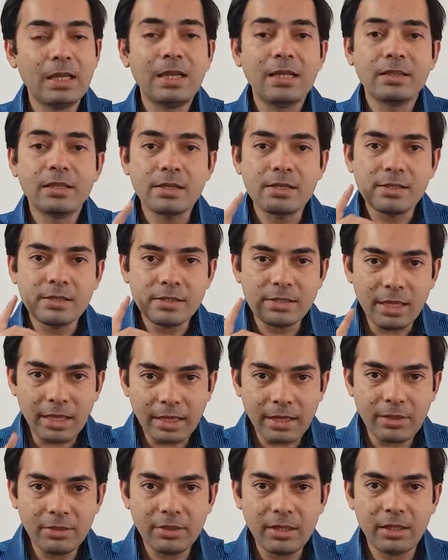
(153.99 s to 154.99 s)
The
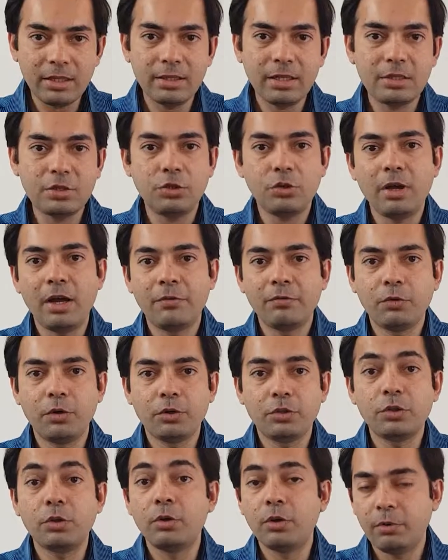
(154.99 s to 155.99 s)
second thing that you have
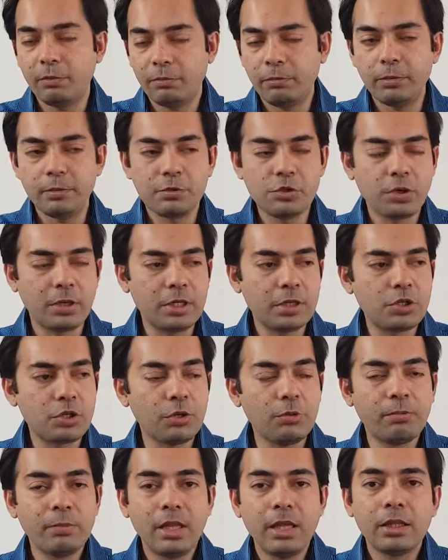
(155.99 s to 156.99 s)
got to,
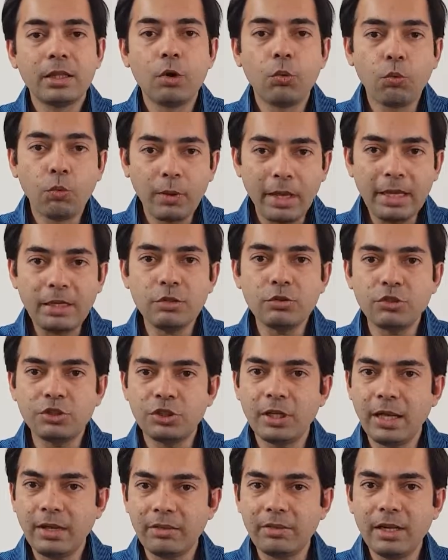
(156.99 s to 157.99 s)
so the way to
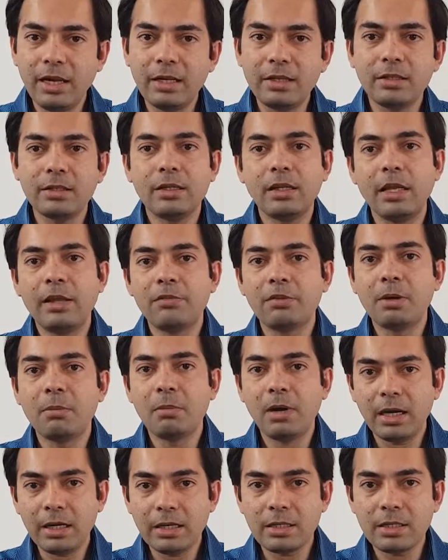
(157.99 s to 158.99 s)
check that if the
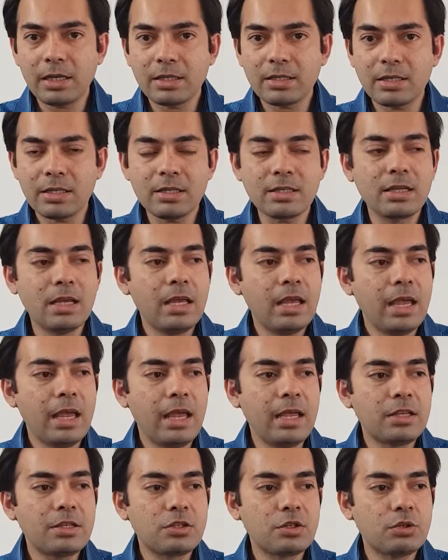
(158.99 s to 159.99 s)
market exists
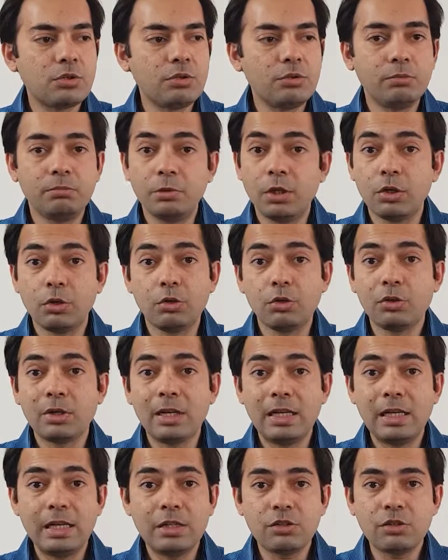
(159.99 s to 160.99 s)
is to, you
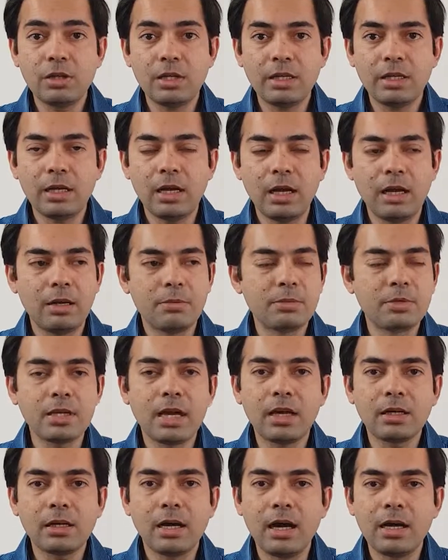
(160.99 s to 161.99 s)
can literally
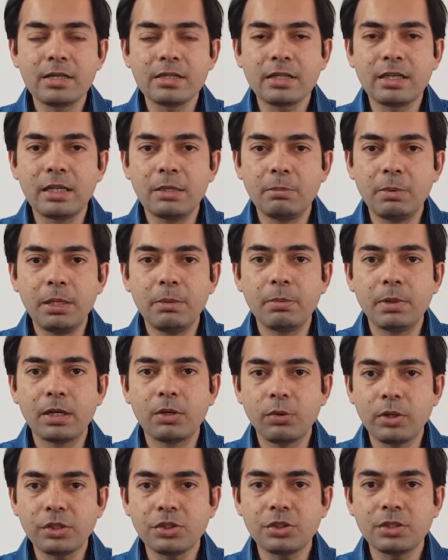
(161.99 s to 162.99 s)
start asking people
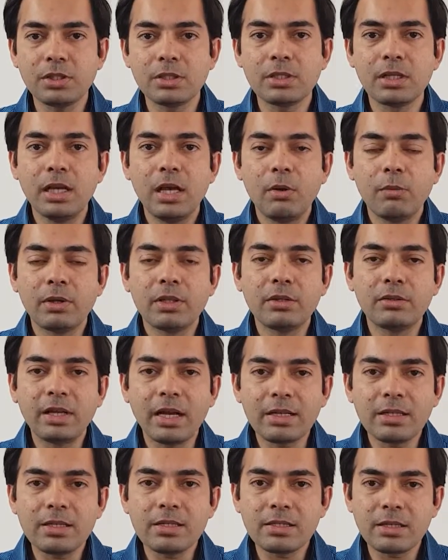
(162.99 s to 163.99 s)
questions, whether
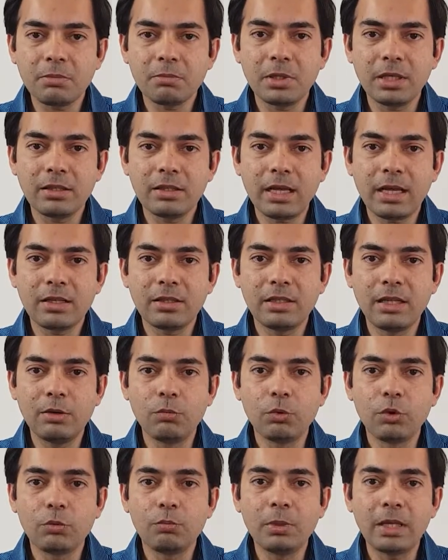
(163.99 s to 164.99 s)
that is something that they
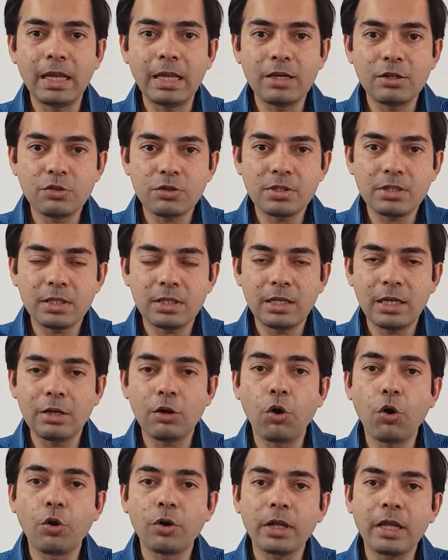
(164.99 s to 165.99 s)
would be interested in,
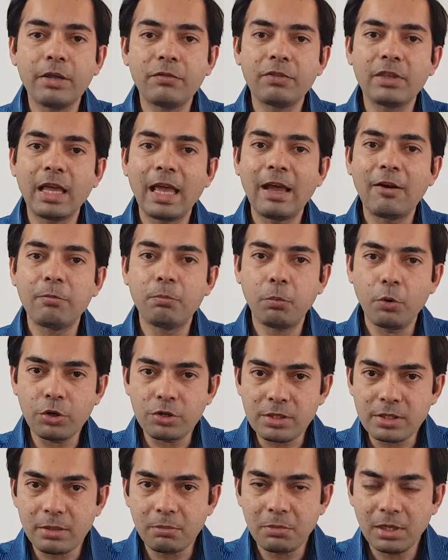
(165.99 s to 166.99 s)
or if they have bought
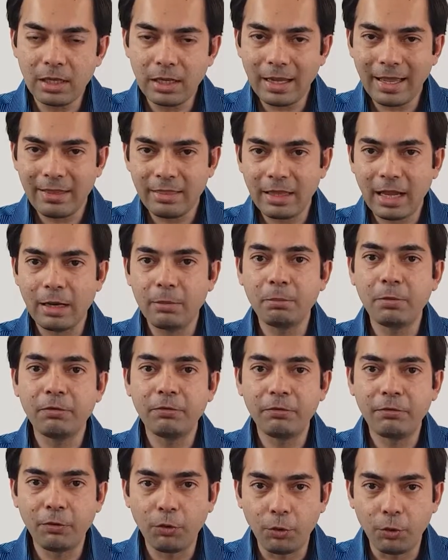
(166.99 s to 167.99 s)
something like that
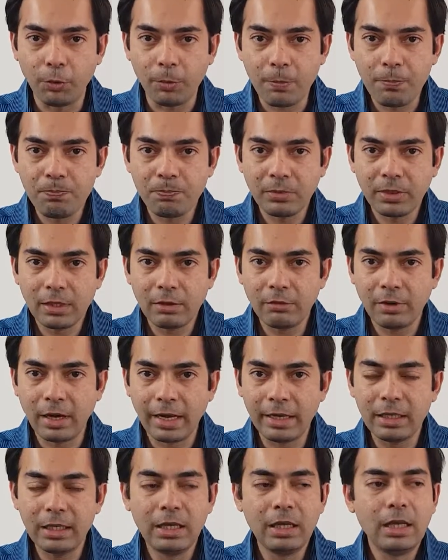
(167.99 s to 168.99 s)
before,
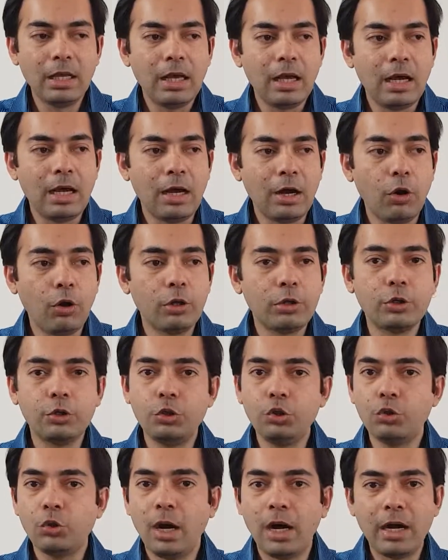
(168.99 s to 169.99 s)
right? Although
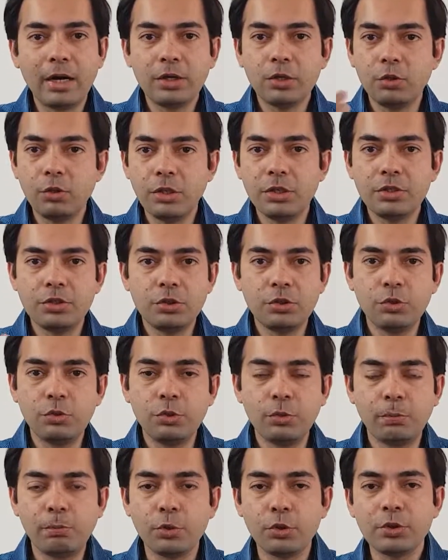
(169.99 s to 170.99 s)
you are going
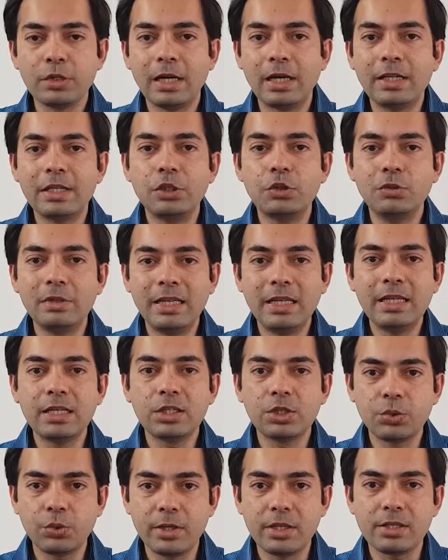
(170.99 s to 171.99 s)
to put a unique
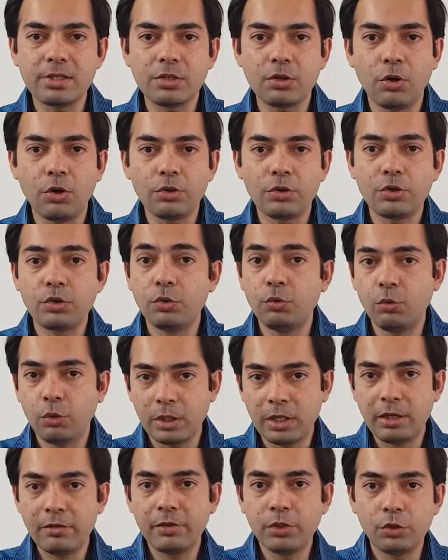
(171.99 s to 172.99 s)
twist onto
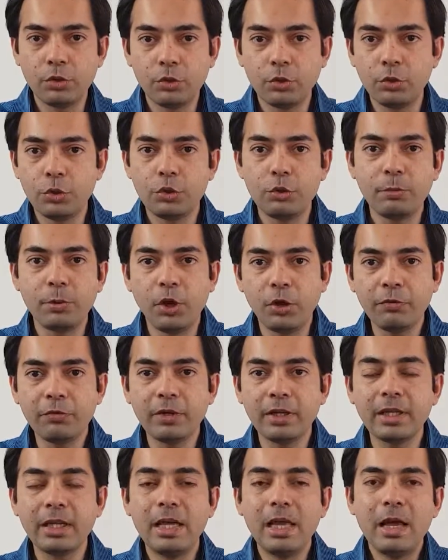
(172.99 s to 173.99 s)
whatever you're going to be
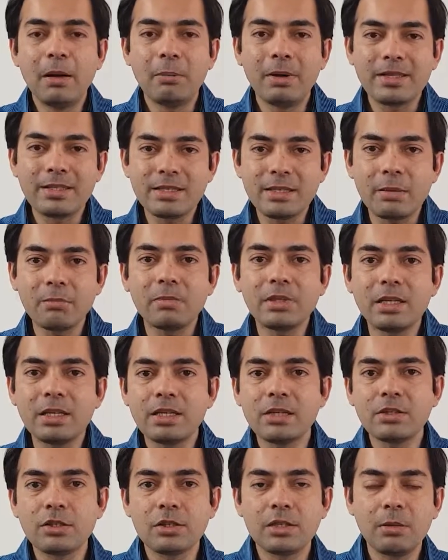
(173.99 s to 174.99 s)
offering, but something
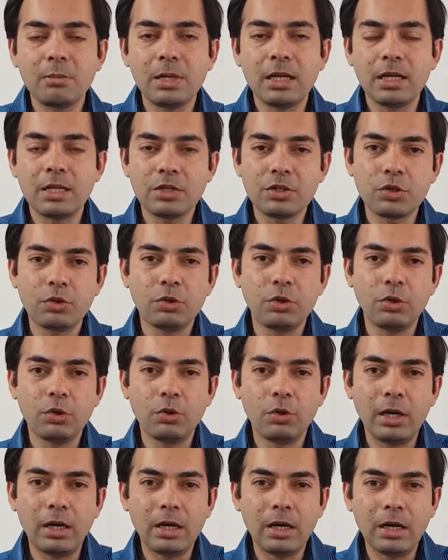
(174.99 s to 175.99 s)
similar. So,
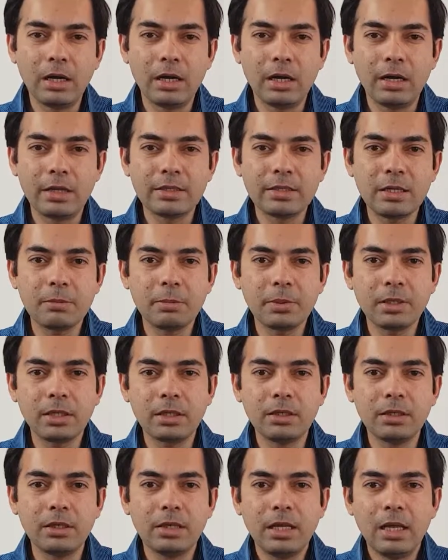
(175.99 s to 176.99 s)
a
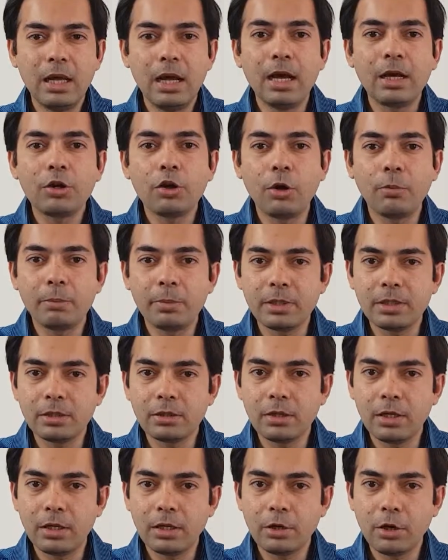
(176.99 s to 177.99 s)
typical
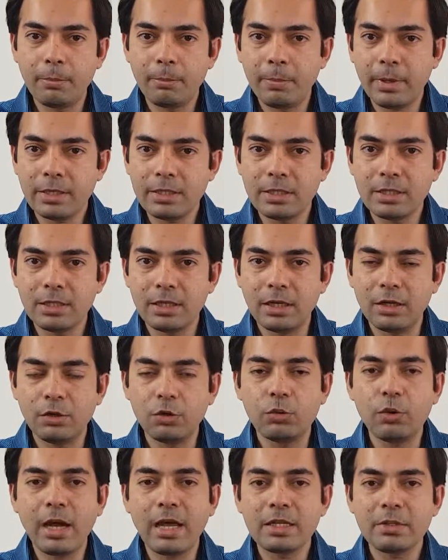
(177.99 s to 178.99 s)
competitor
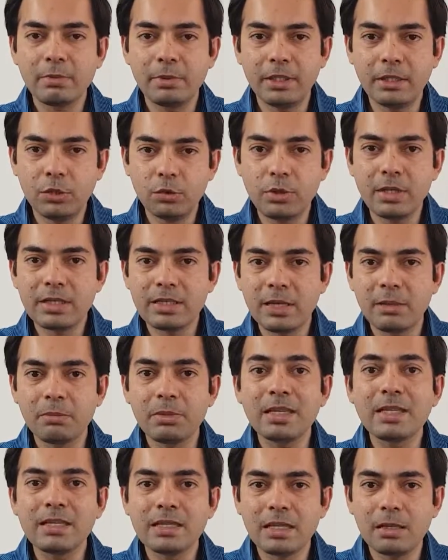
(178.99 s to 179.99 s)
who has been doing
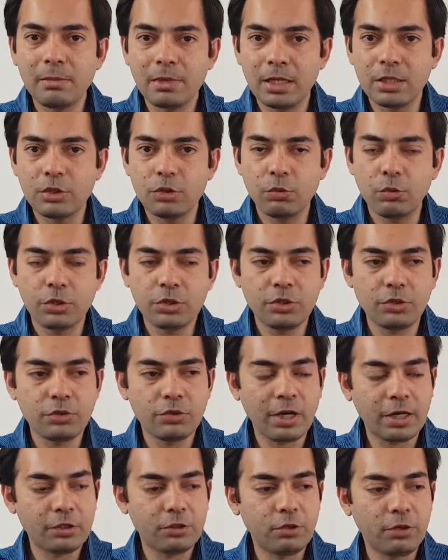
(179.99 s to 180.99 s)
something similar to what you're
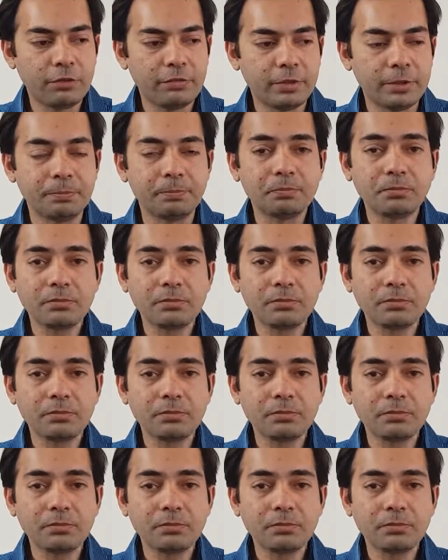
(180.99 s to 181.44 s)
trying to offer.